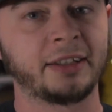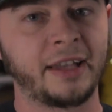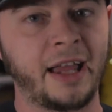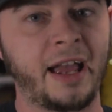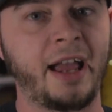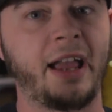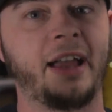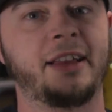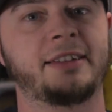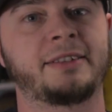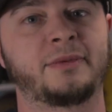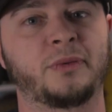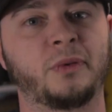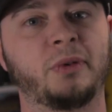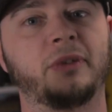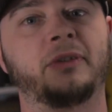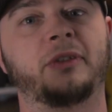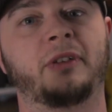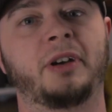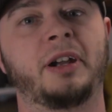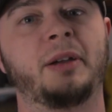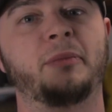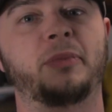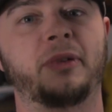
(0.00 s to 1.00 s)
last
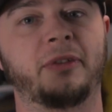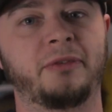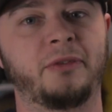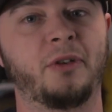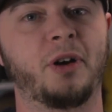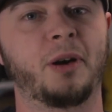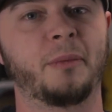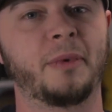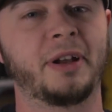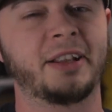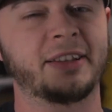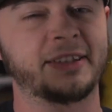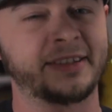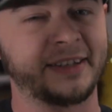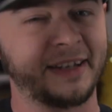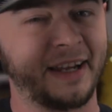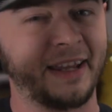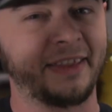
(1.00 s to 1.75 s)
Wolverine performance,